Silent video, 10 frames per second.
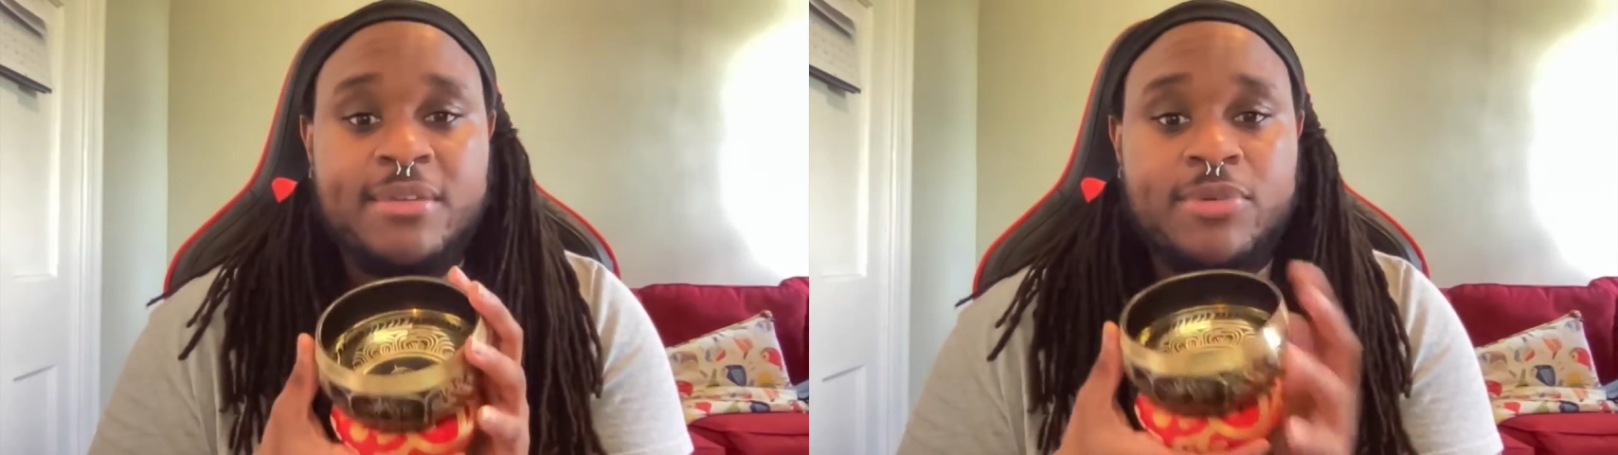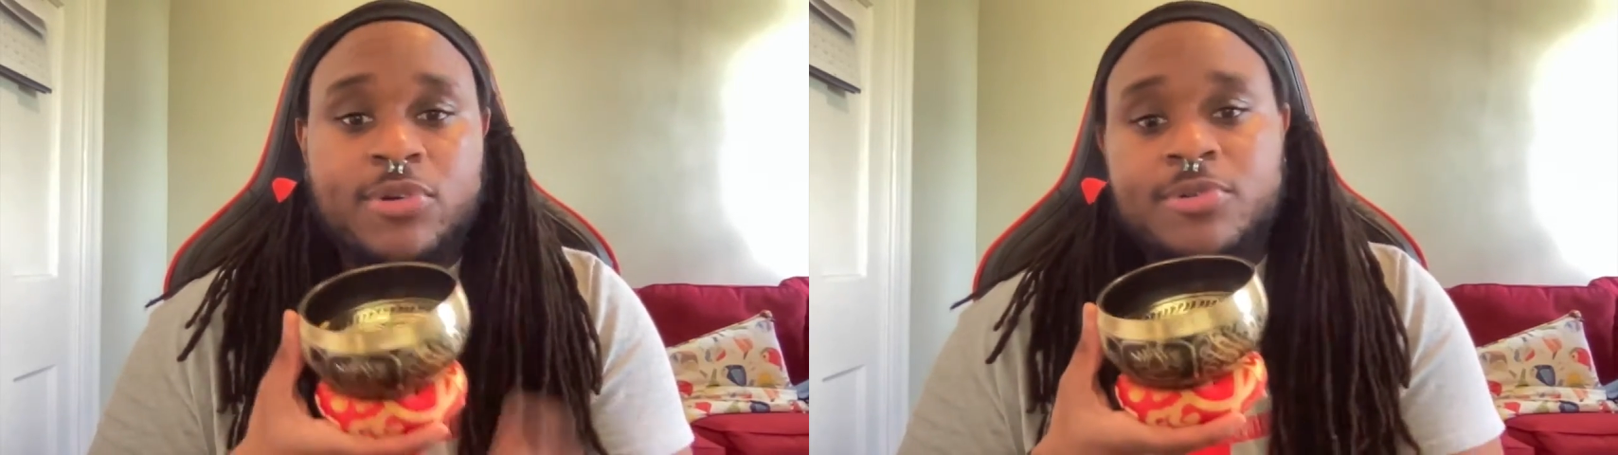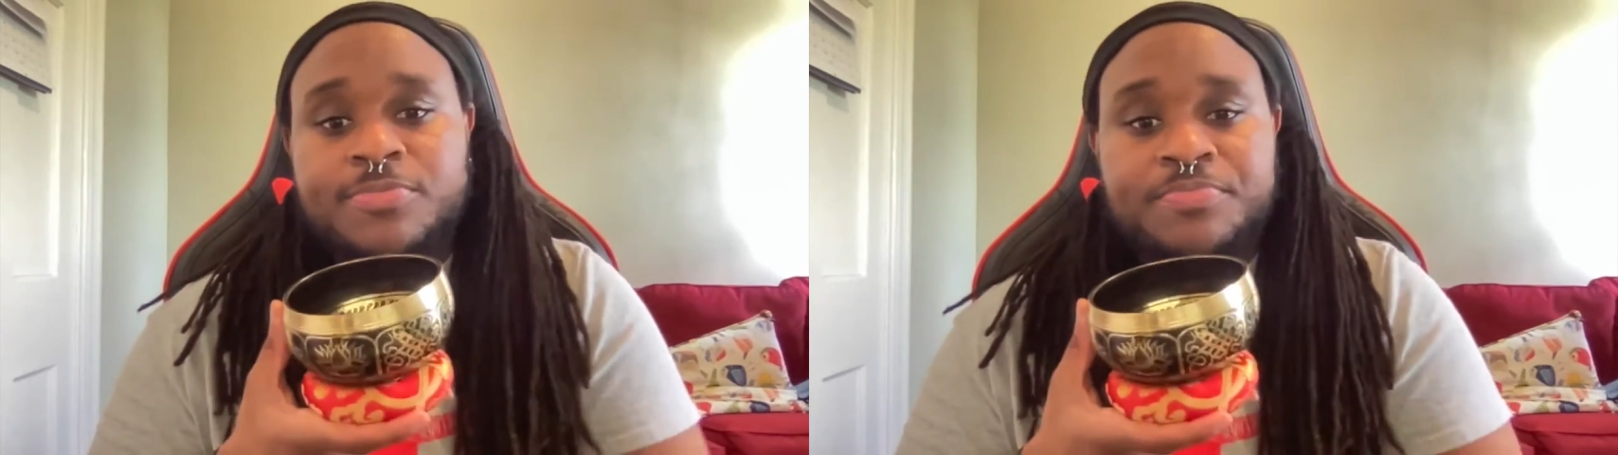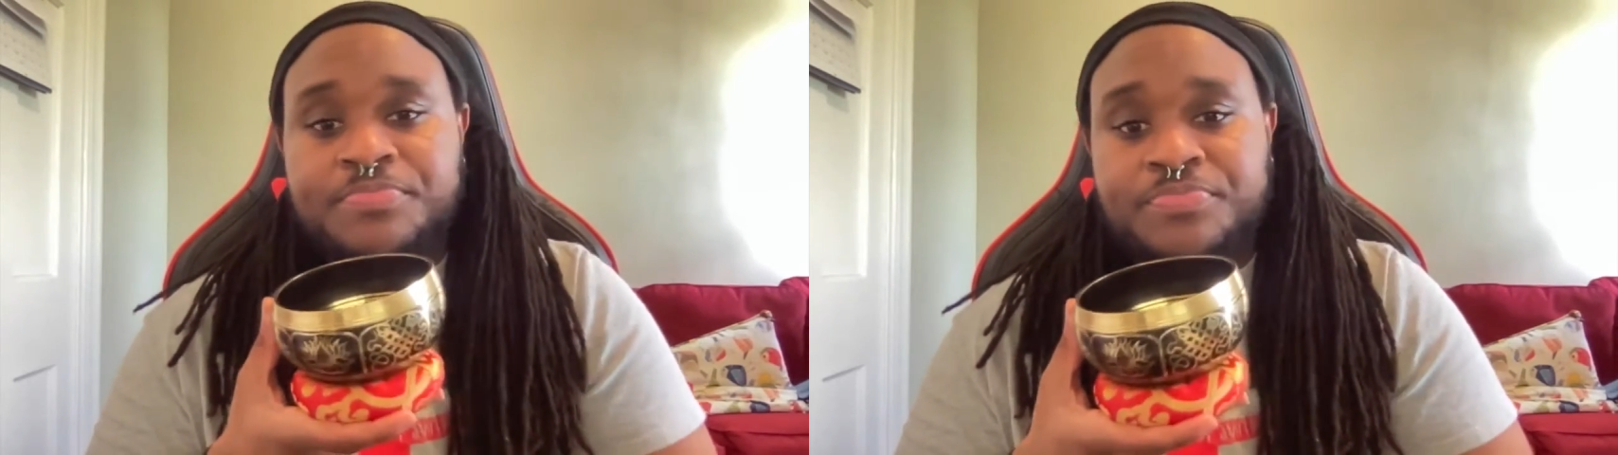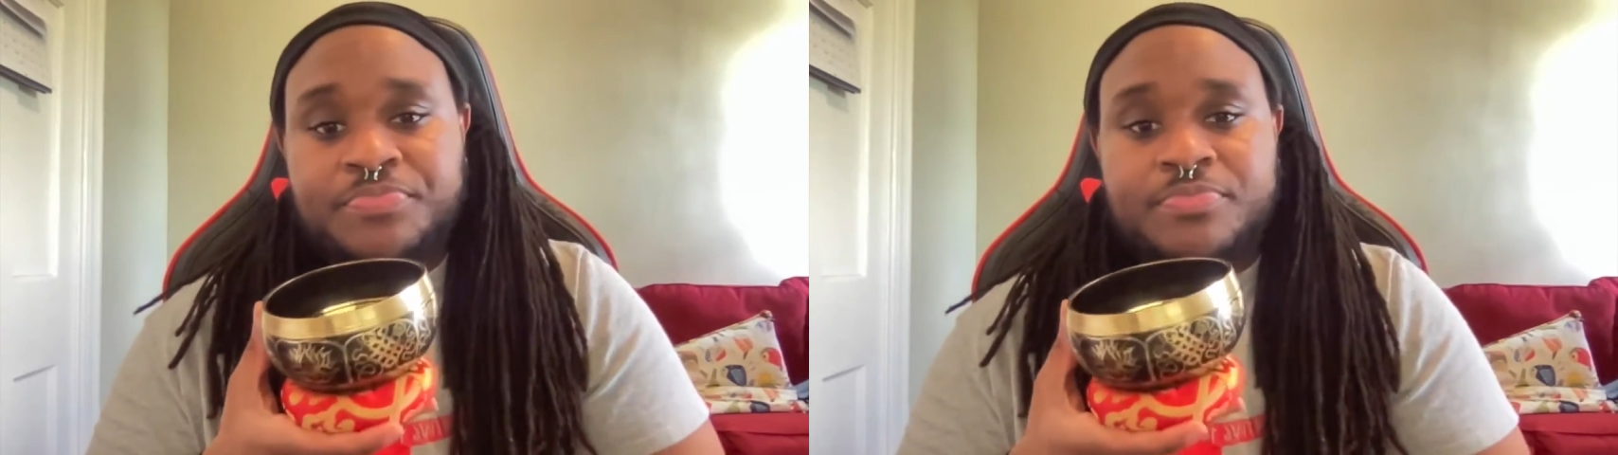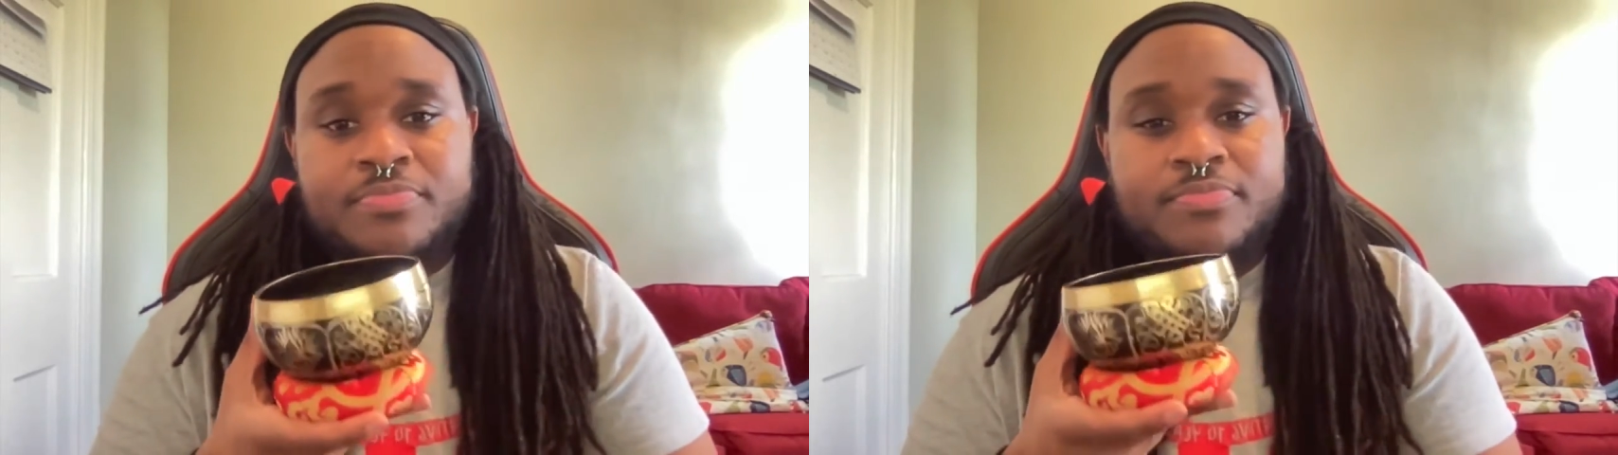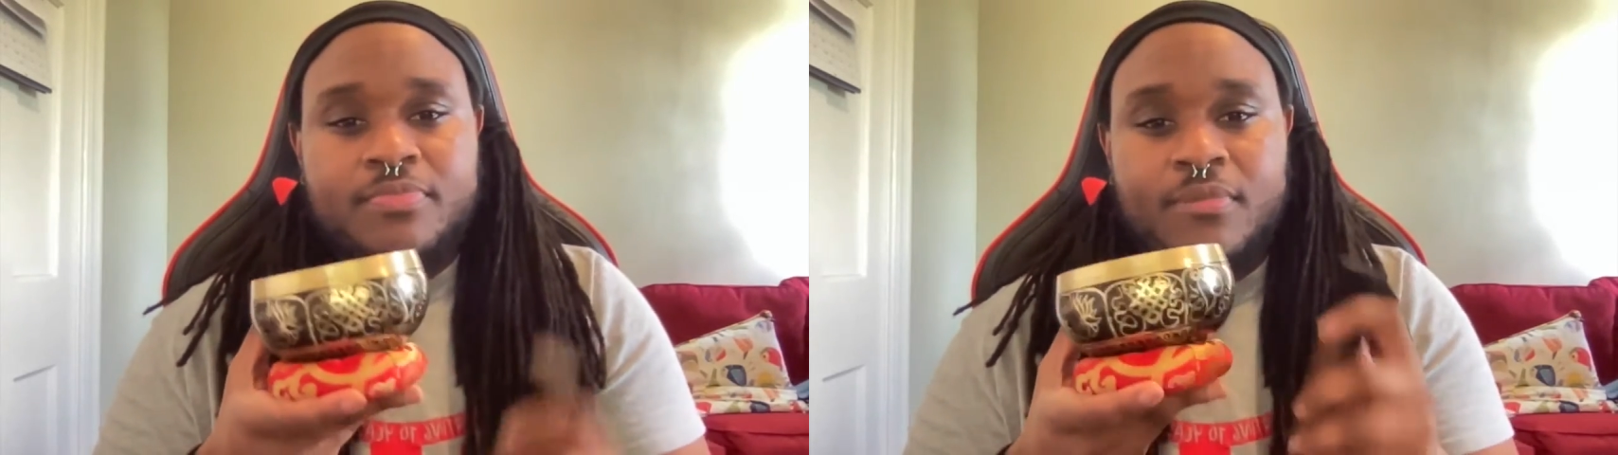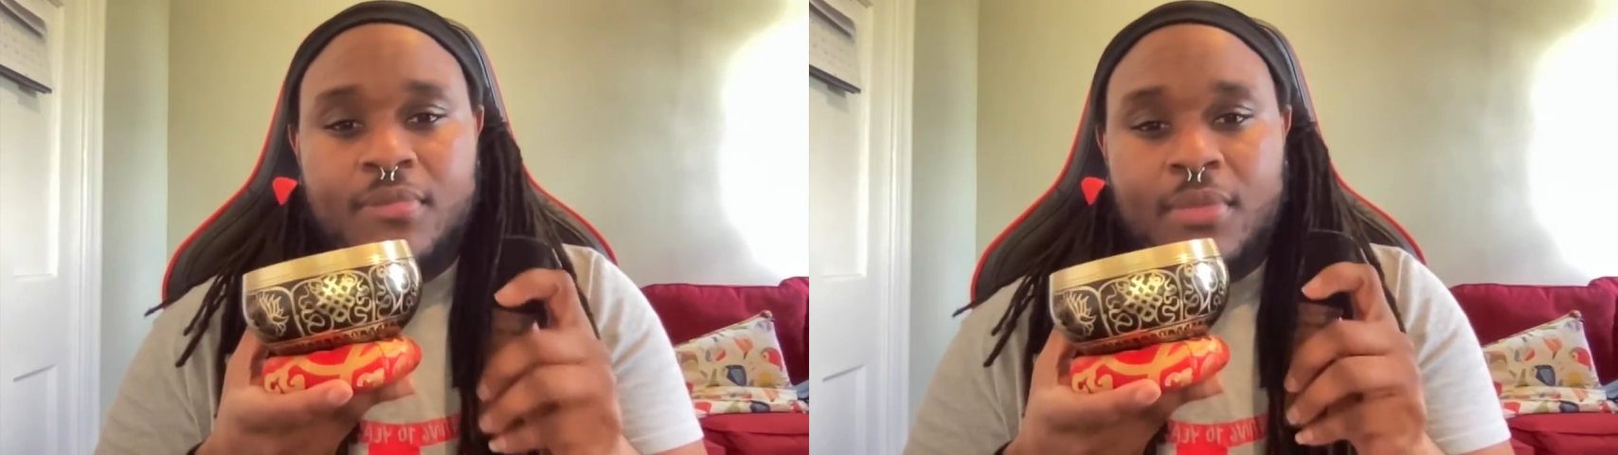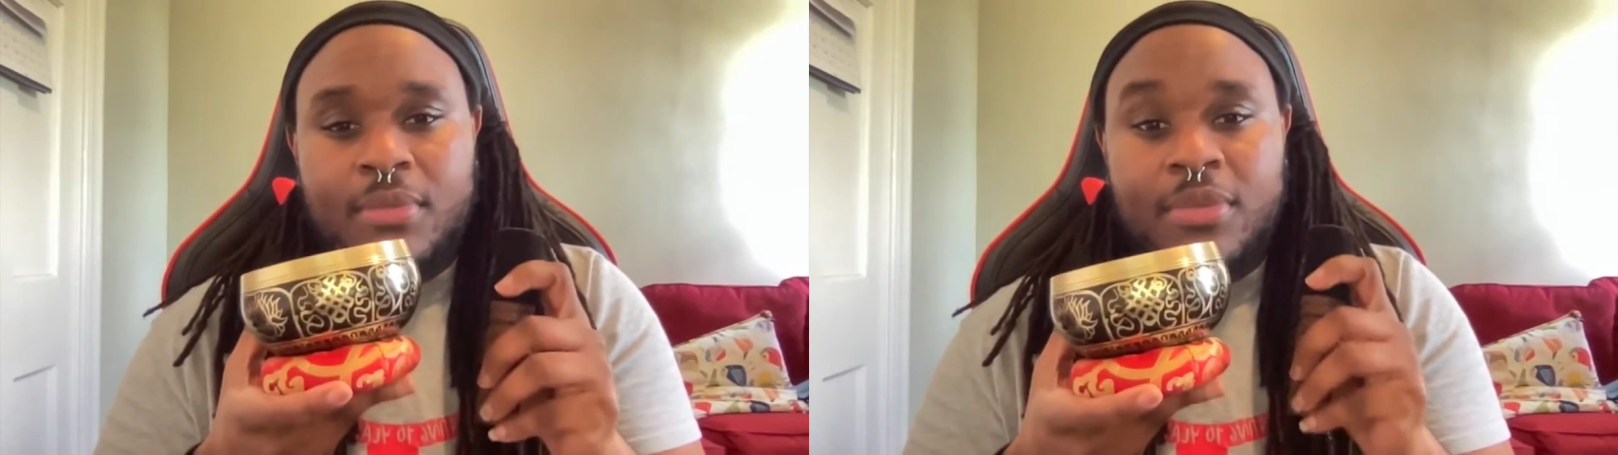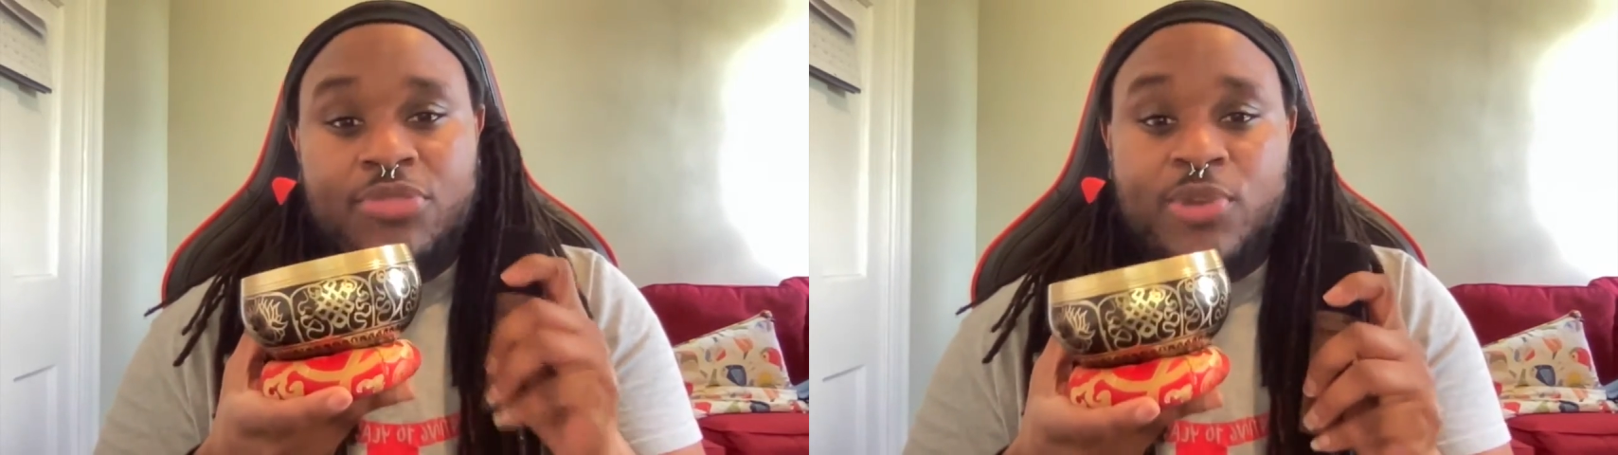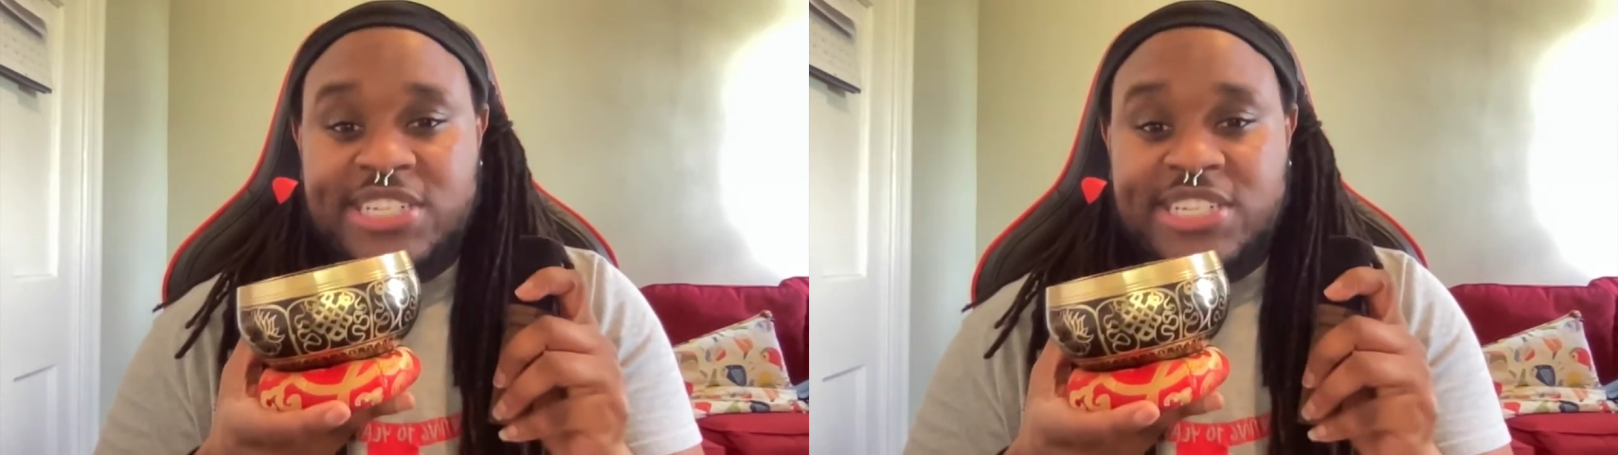bowl 3